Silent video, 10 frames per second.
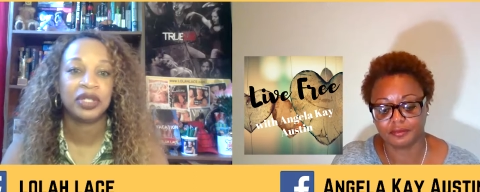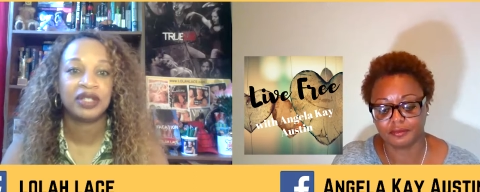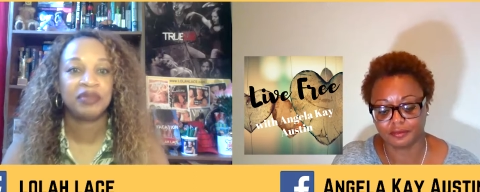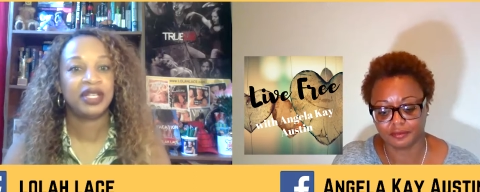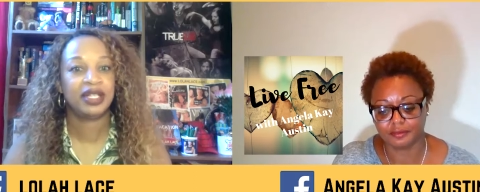
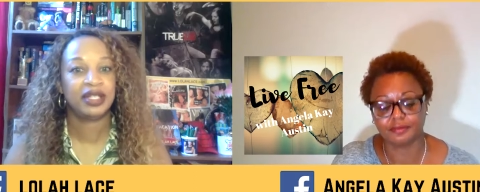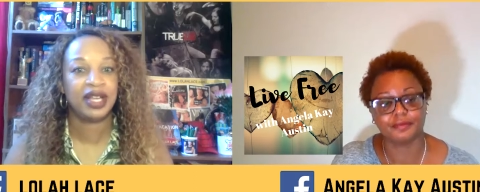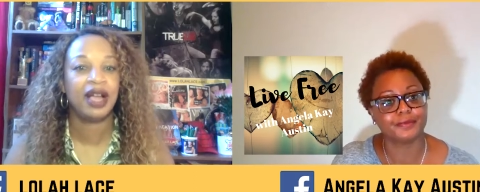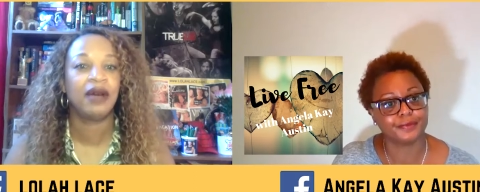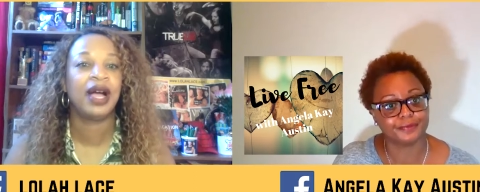Speaker 1: because now
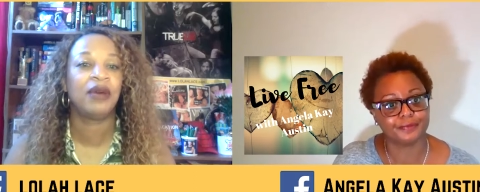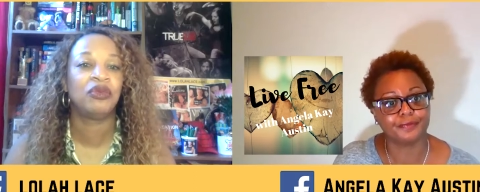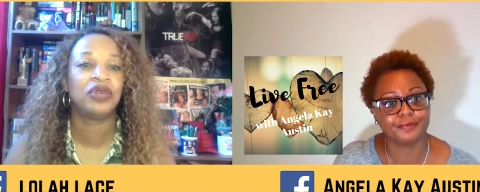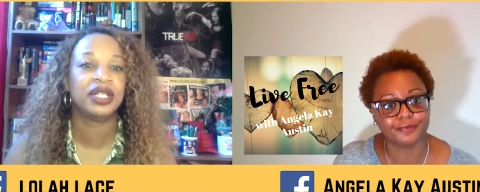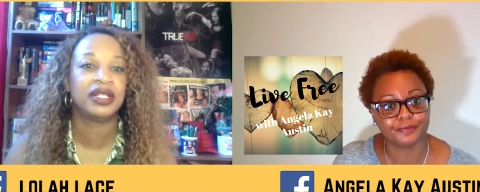I
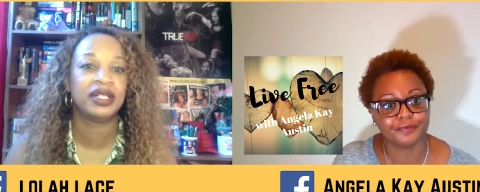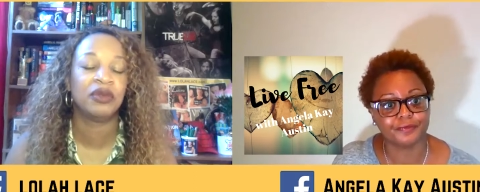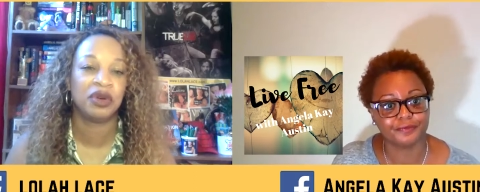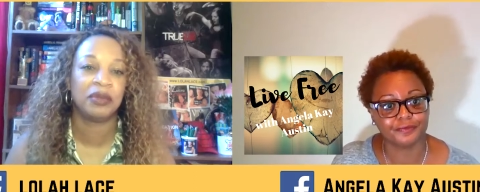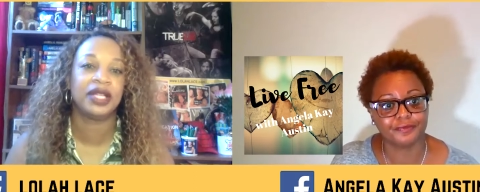was a
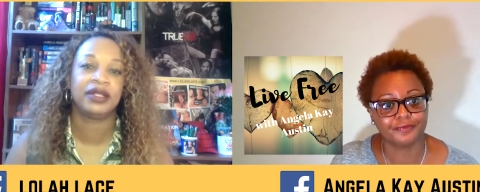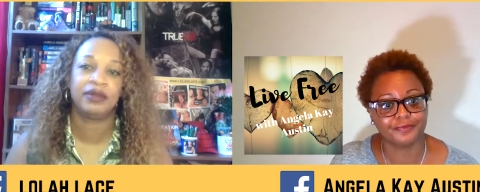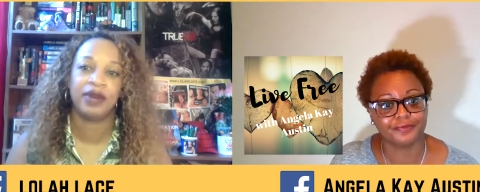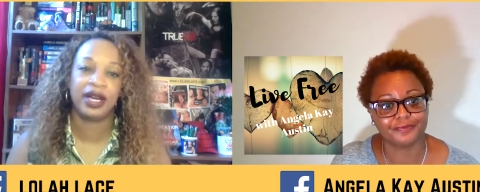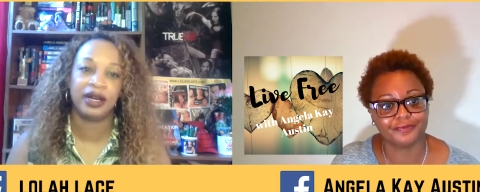romance
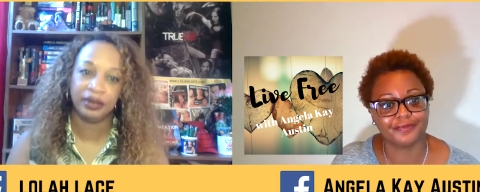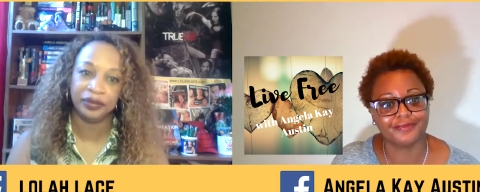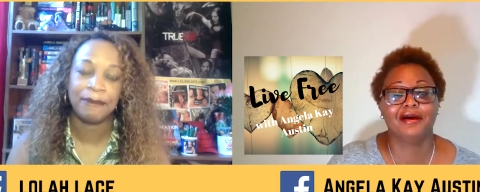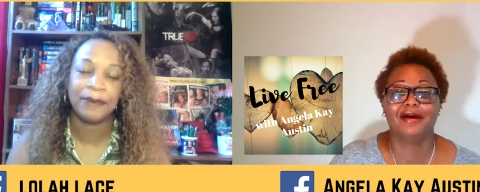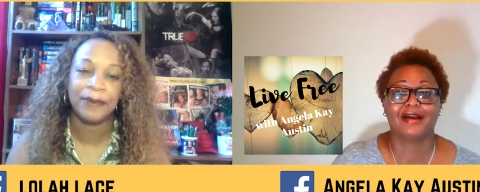writer.
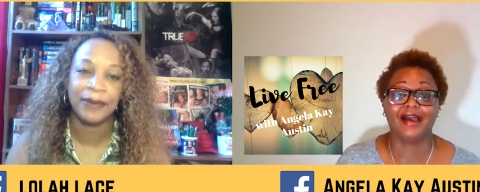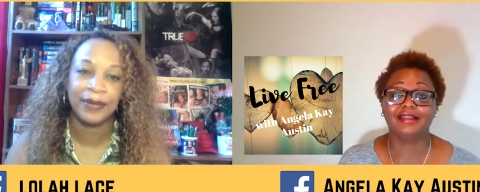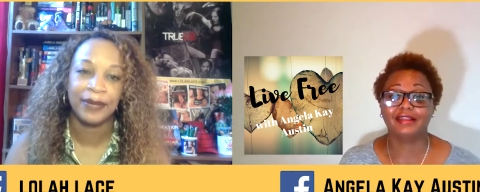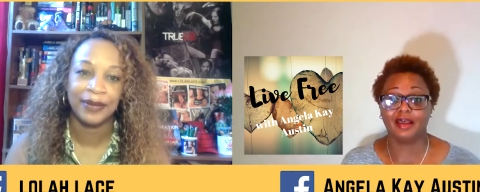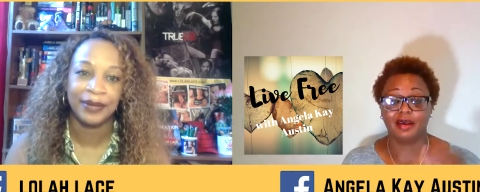
Speaker 2: Like, I
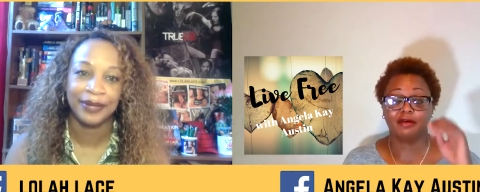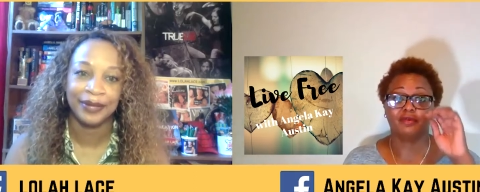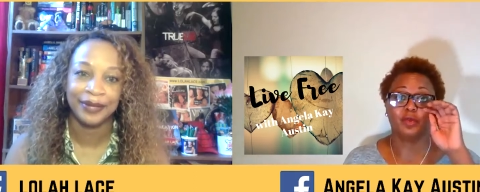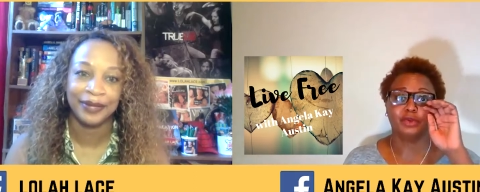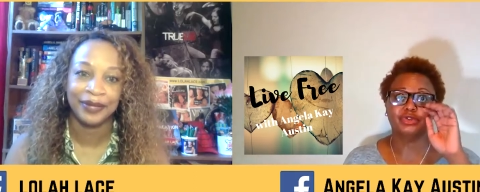love
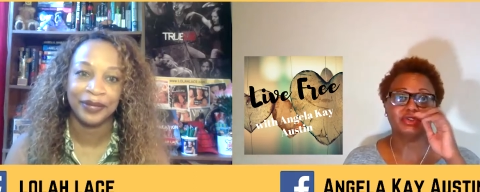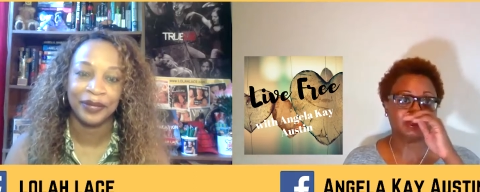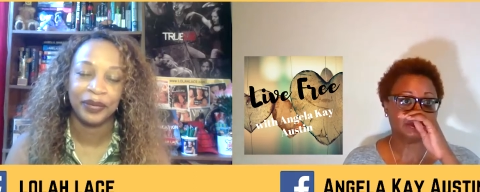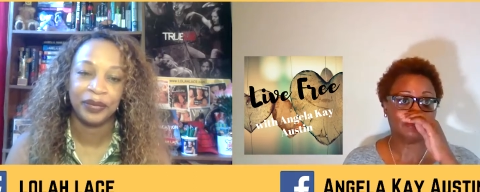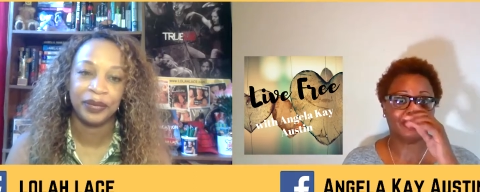what you
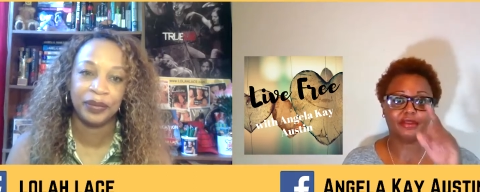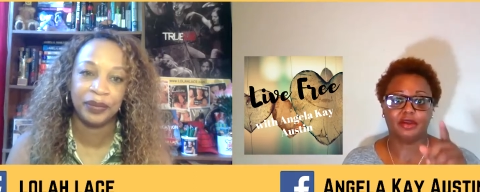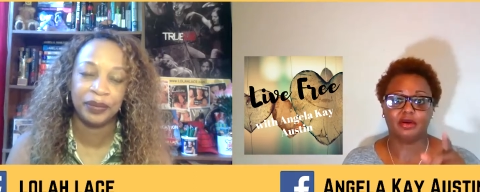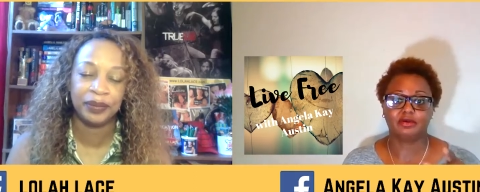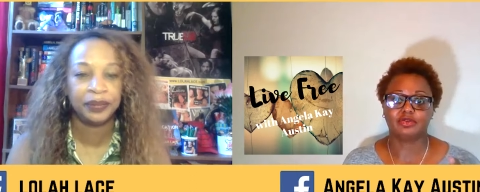just said right
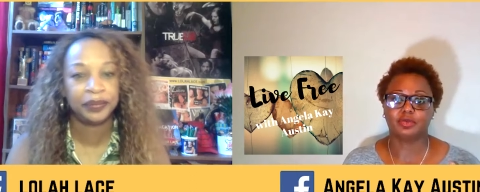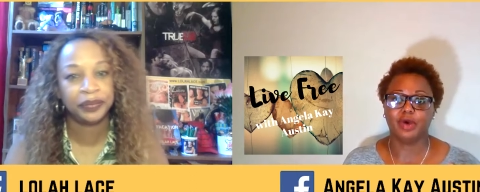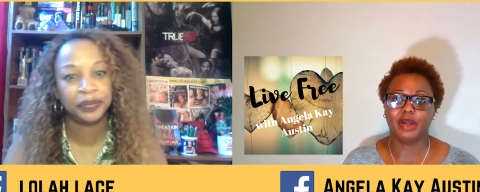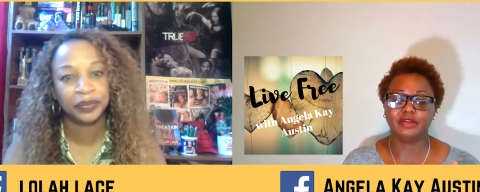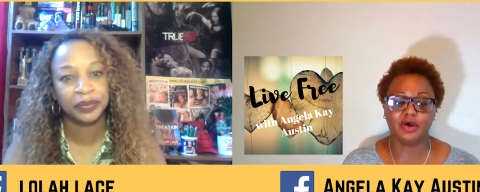there. So
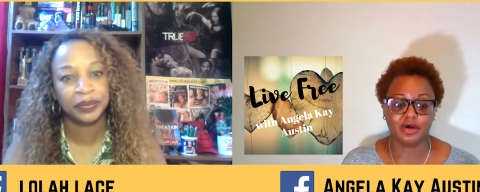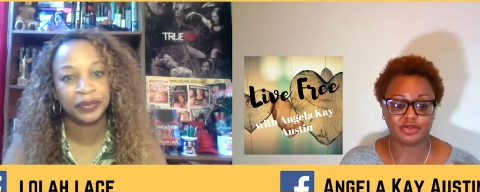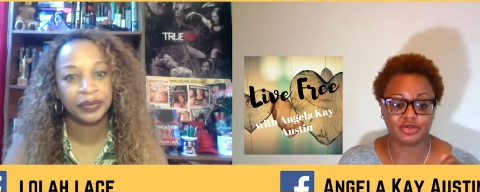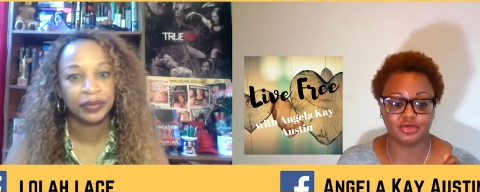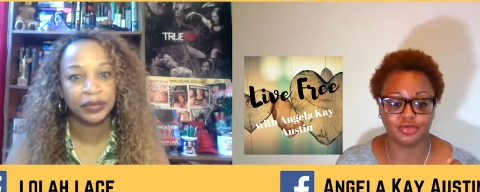I
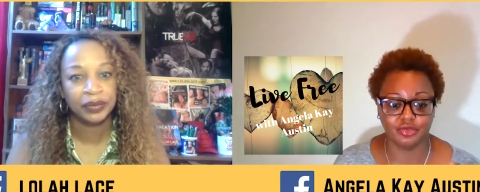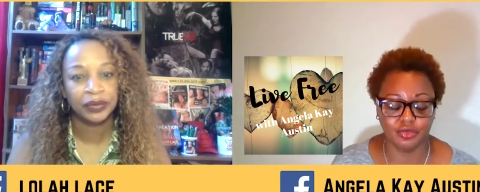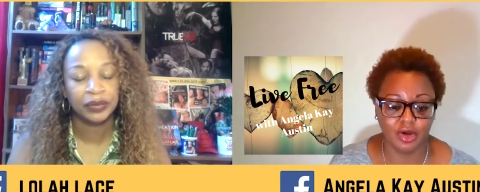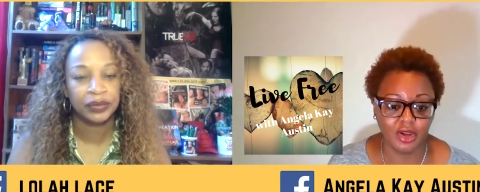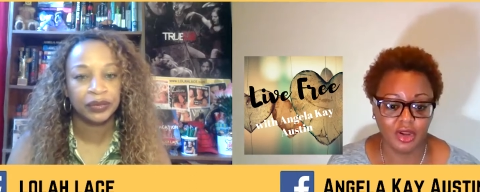talk
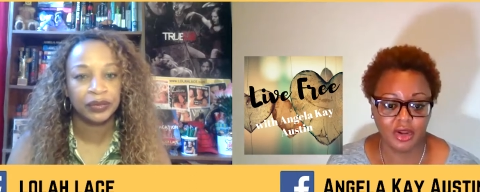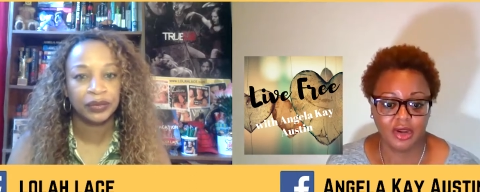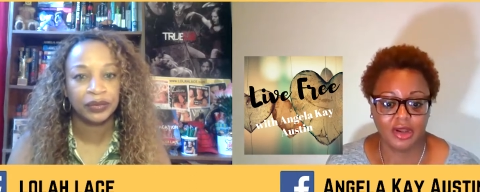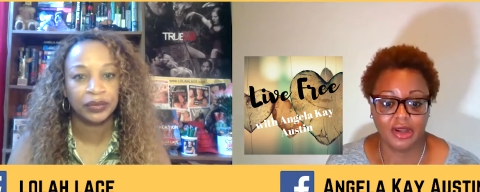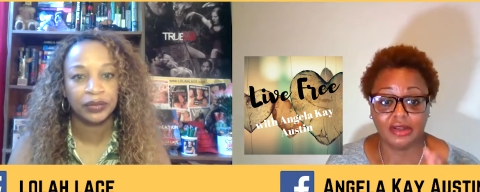to
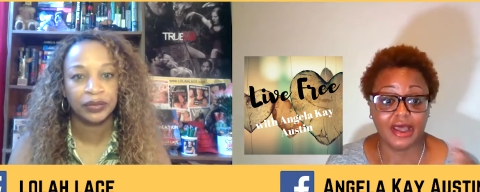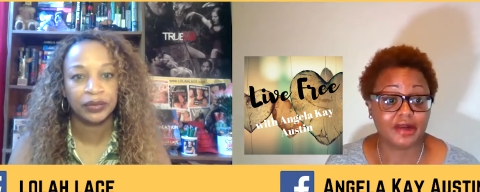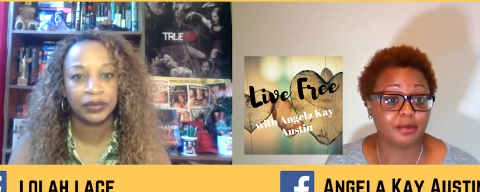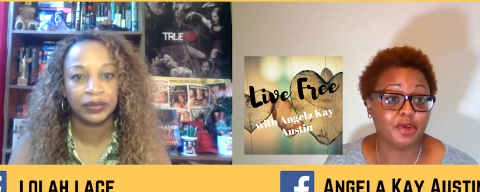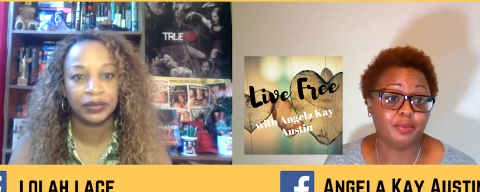a
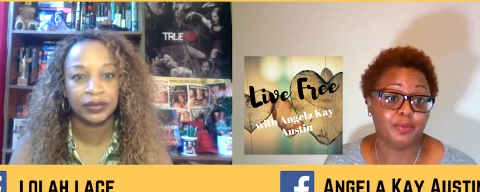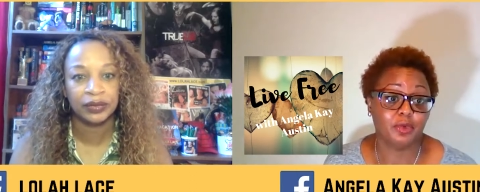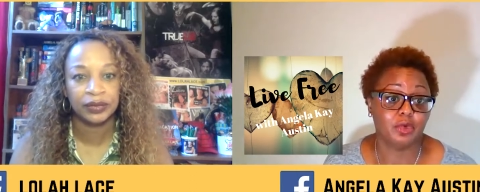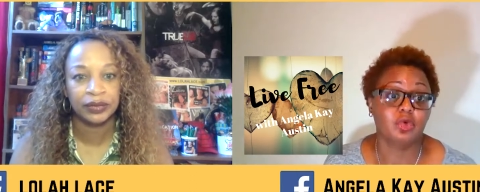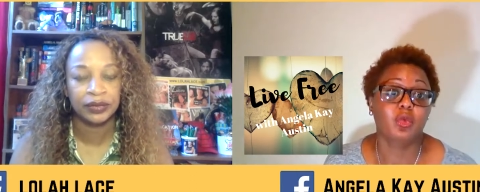lot of
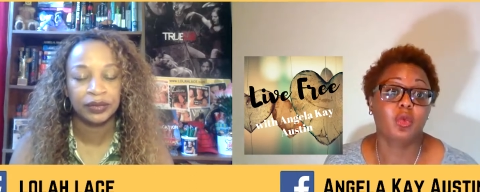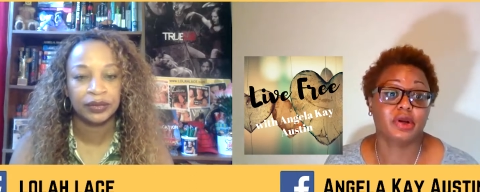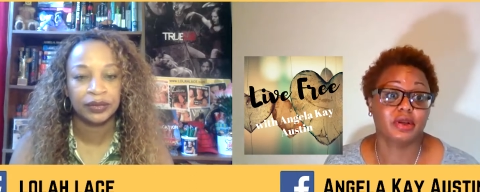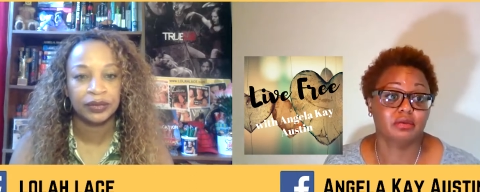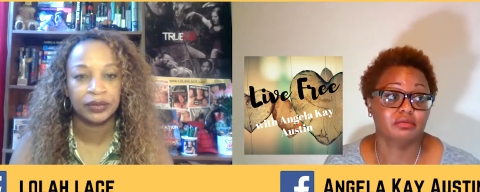people who want
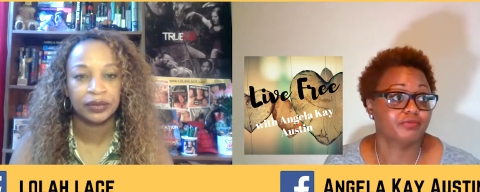to